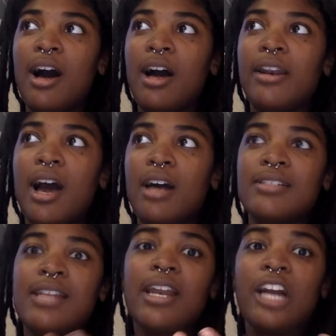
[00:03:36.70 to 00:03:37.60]
an,
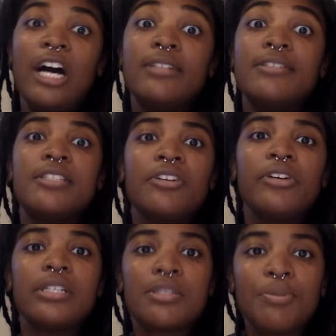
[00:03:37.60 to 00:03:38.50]
it's not an
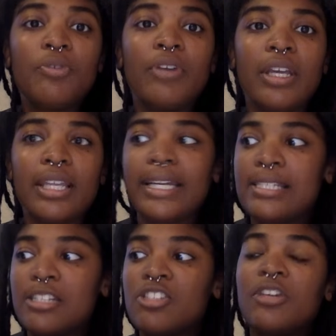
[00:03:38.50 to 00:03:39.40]
unserious movie. Like
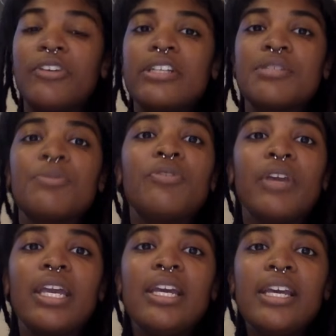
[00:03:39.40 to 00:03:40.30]
it's a serious
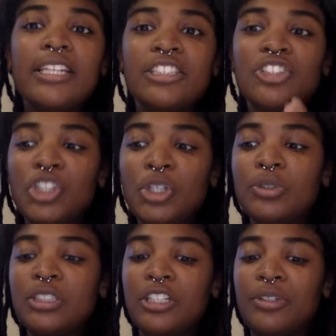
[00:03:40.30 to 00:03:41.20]
movie. It just
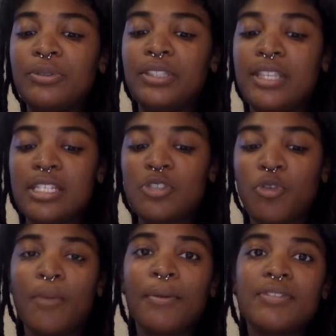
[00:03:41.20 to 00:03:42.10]
chose to use this
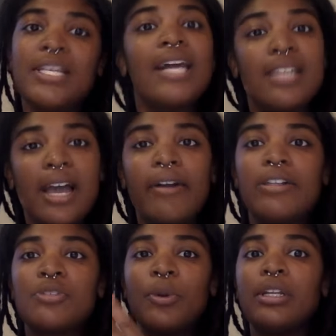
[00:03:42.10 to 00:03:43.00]
form of satire
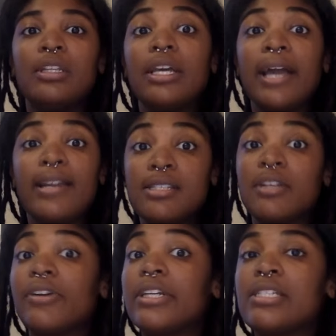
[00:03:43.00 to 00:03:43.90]
as a way to look at a
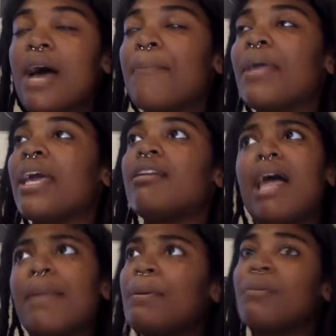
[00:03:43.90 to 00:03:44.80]
serious topic. And a
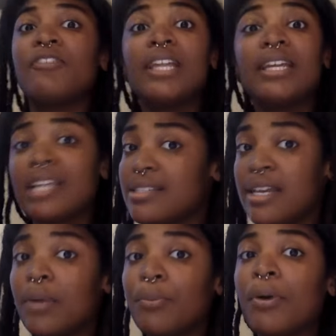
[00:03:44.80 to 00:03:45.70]
lot of people feel like that's
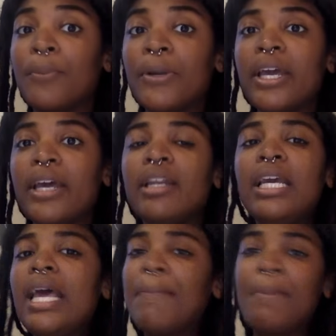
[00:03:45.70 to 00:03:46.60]
inappropriate.
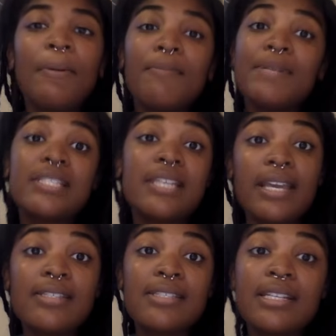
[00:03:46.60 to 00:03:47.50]
People have been
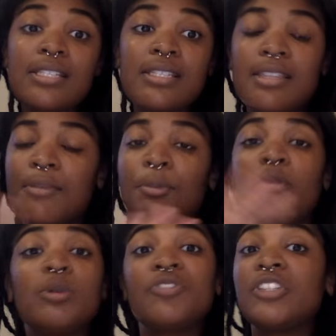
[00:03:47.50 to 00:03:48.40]
saying since the
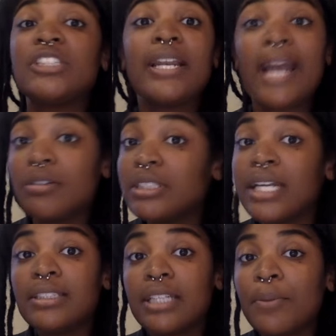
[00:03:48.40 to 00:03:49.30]
movie was first announced
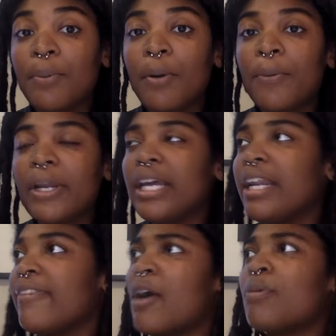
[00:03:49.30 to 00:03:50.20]
that it's inappropriate,
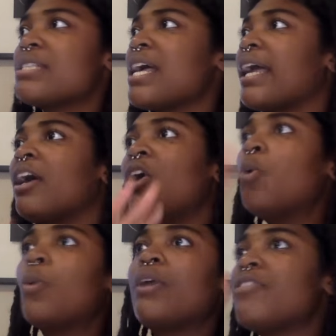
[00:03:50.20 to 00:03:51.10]
and that was like
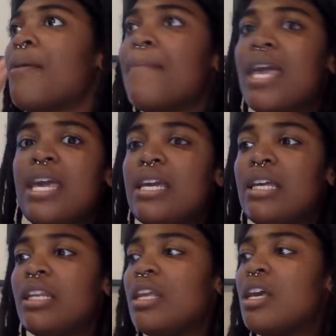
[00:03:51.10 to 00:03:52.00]
one of the
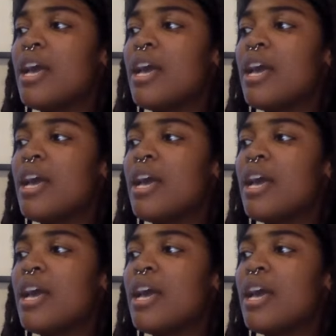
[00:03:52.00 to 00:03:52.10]
main